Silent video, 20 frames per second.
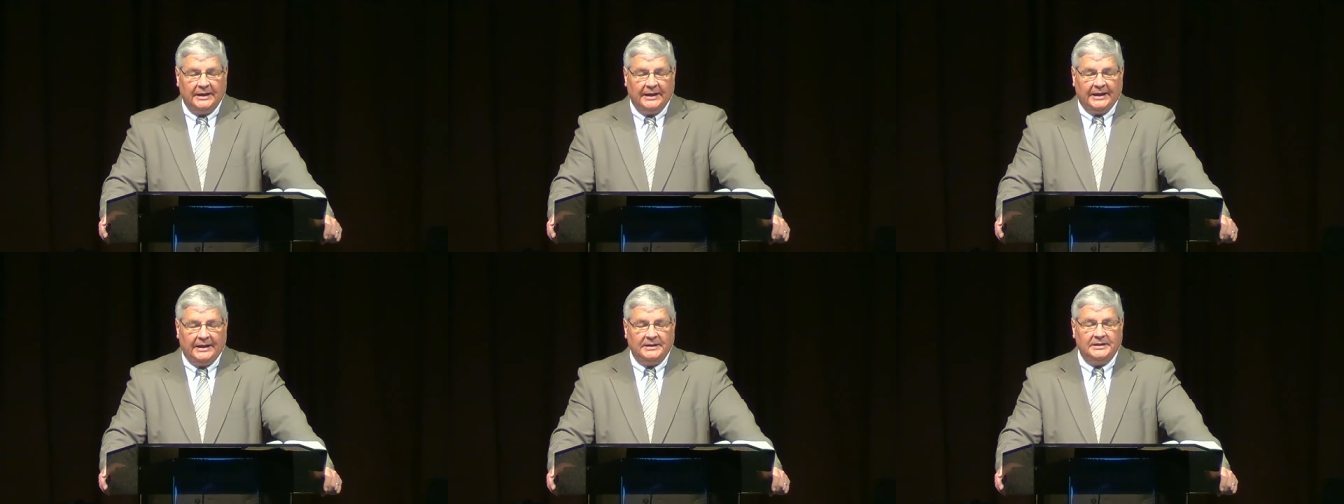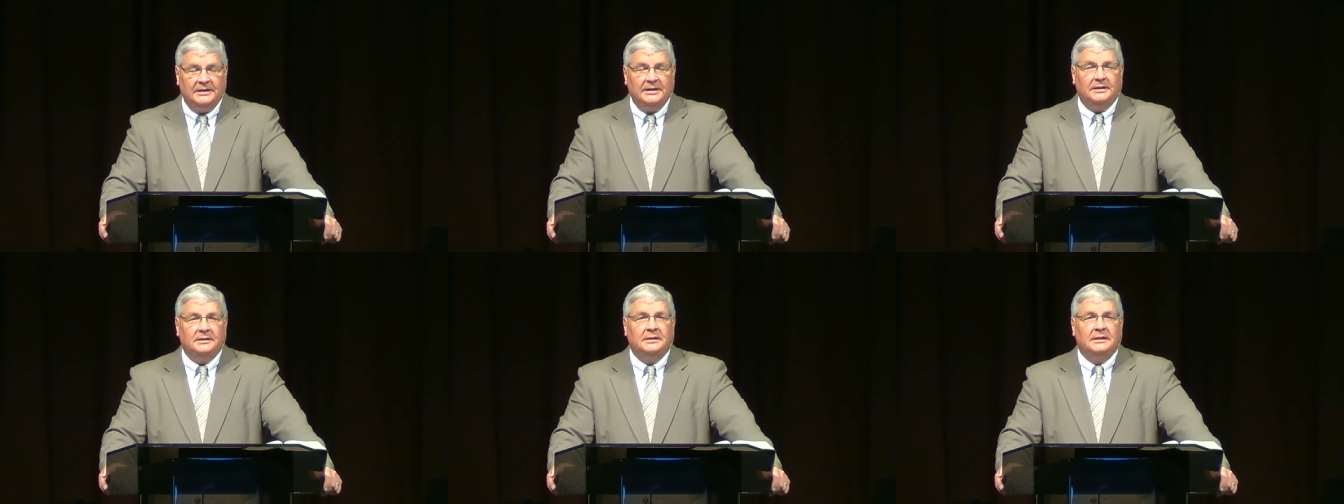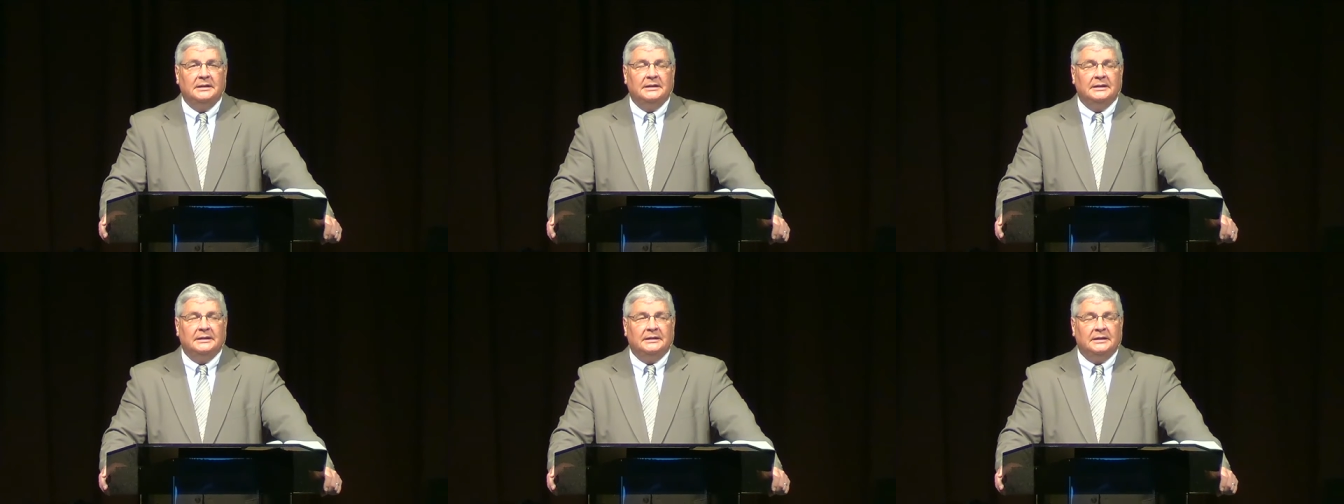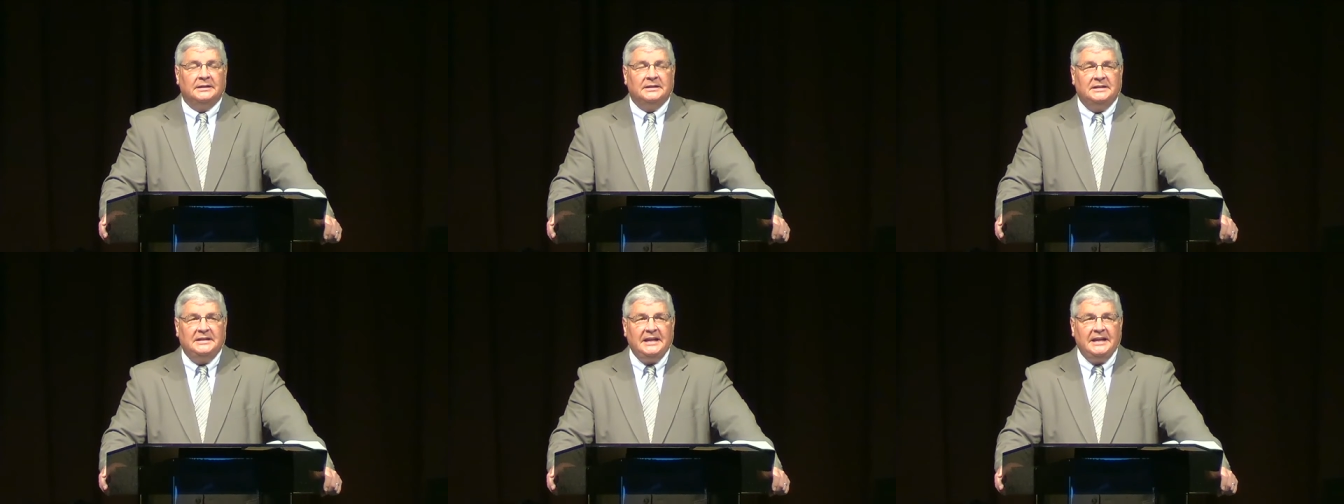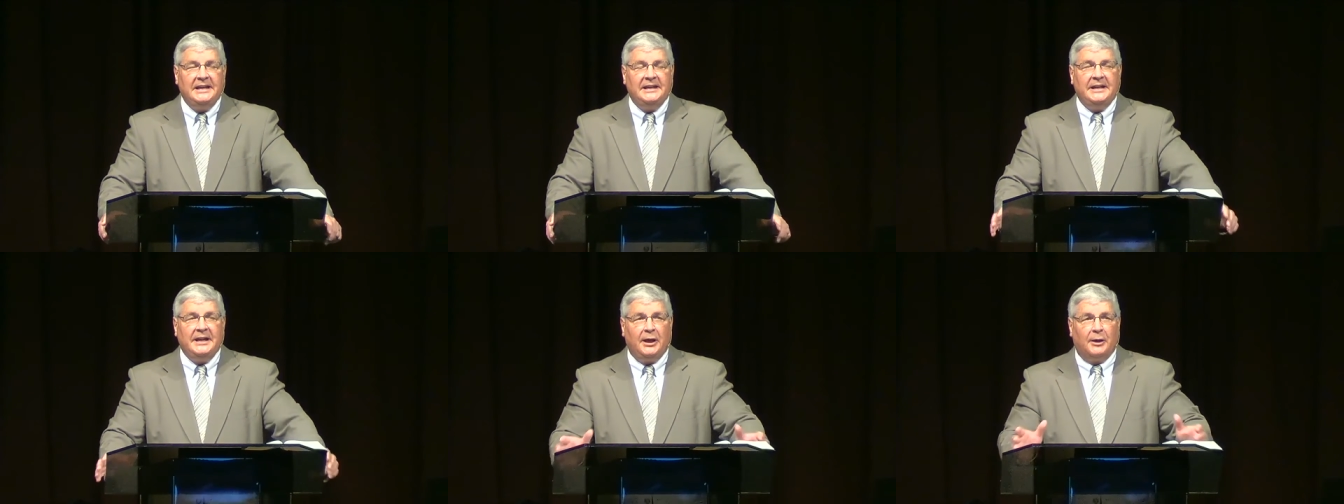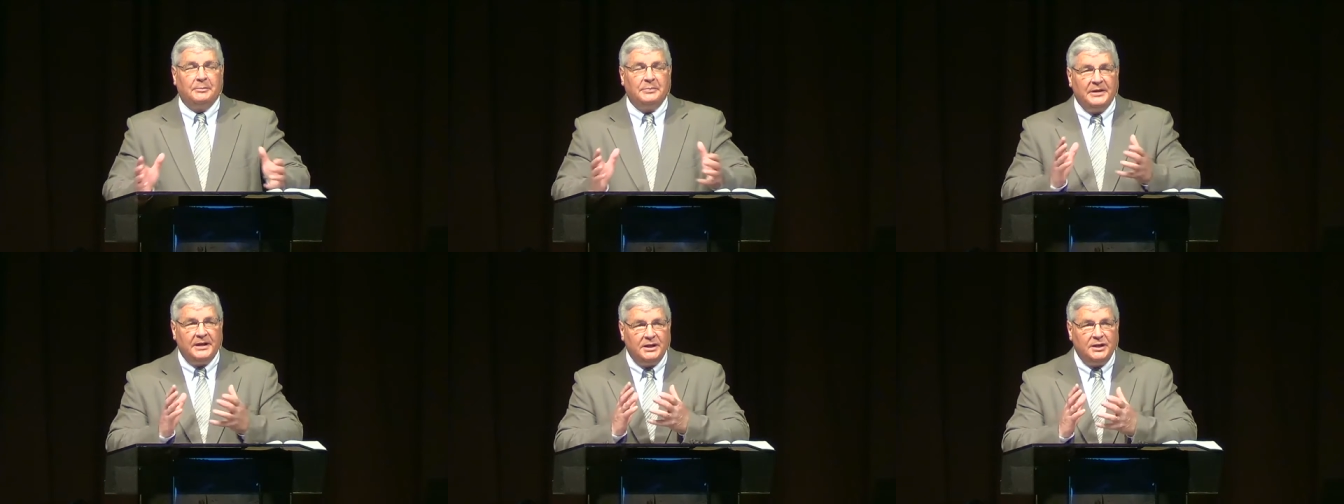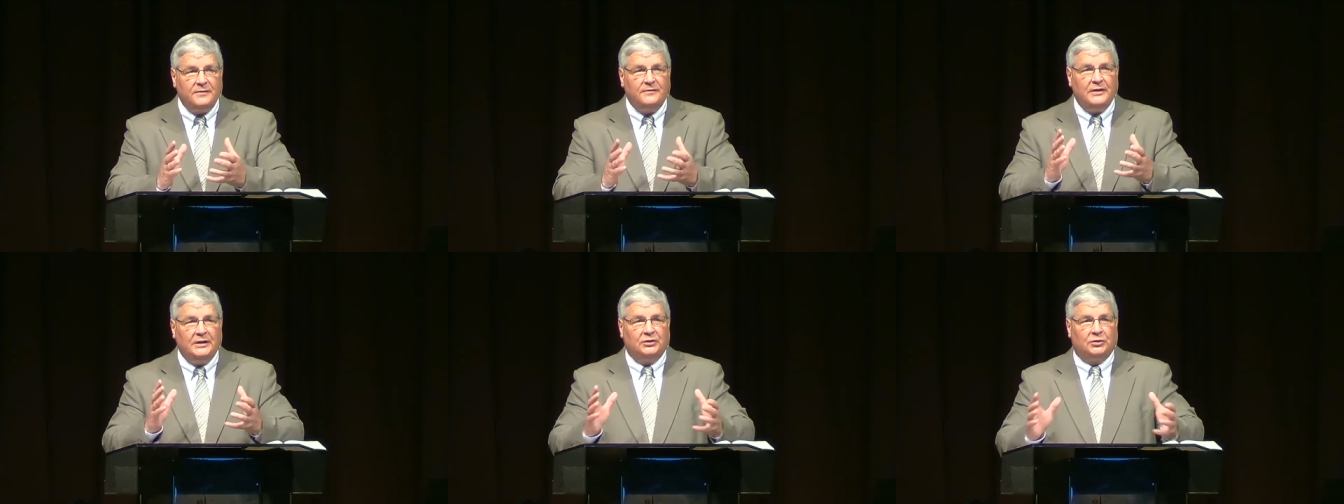and to indeed help
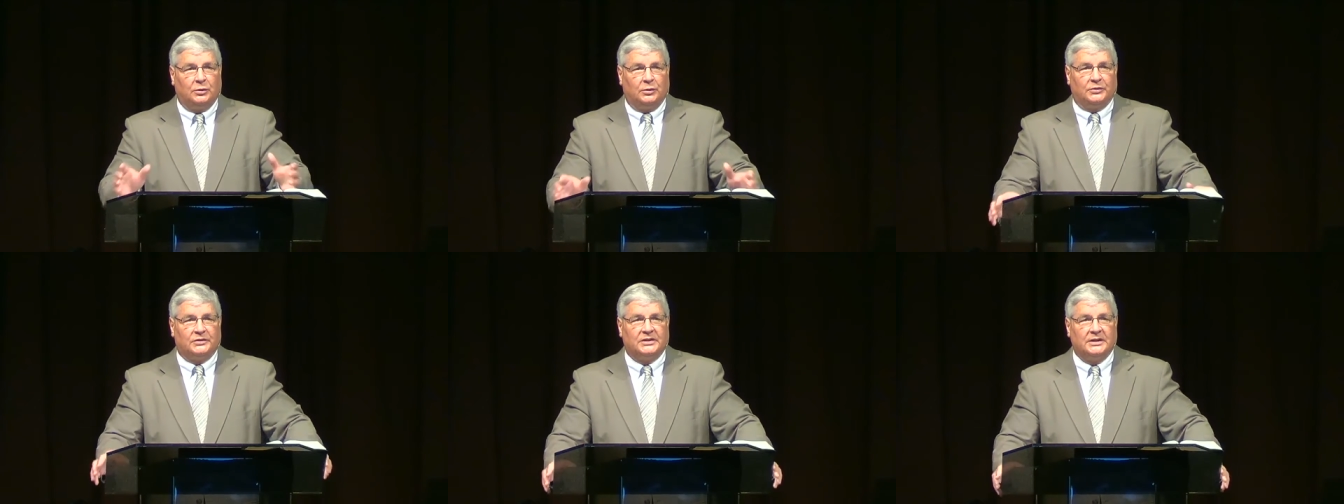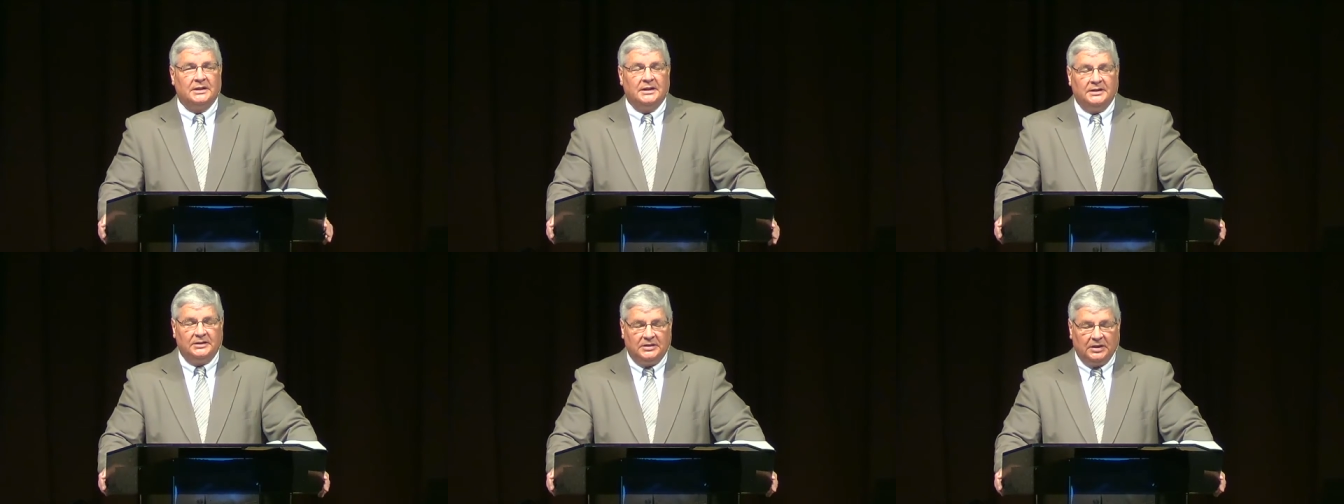individuals